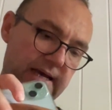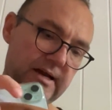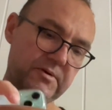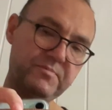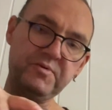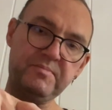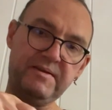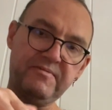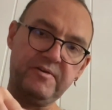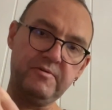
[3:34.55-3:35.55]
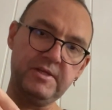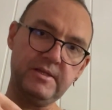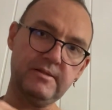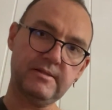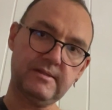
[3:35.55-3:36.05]
I would put my phone
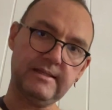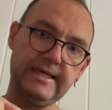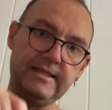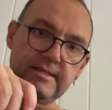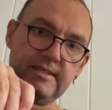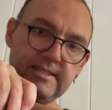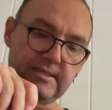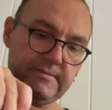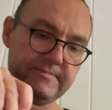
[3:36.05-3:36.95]
in it like this,